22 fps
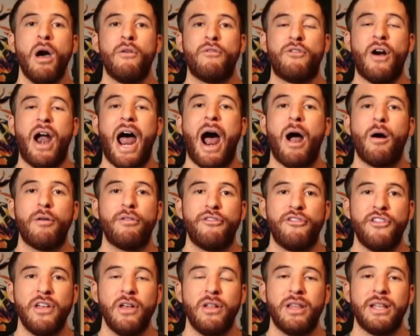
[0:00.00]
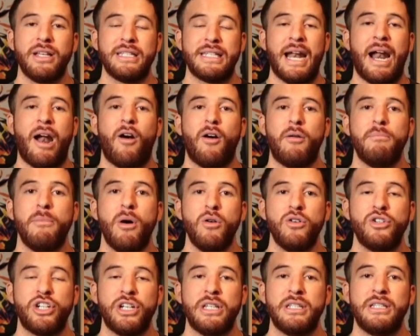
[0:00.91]
for our feelings and our
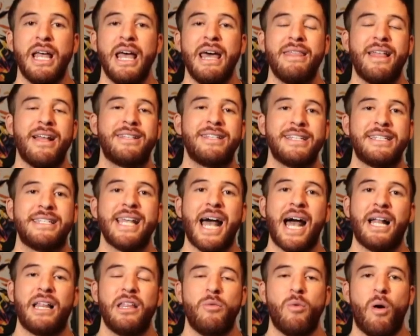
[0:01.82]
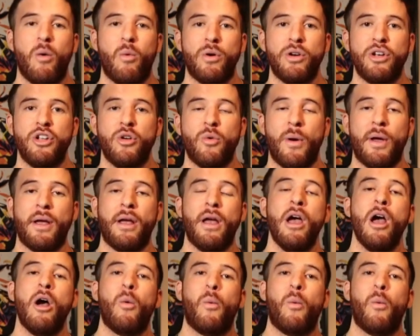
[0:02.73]
emotions, that's exactly what we're doing.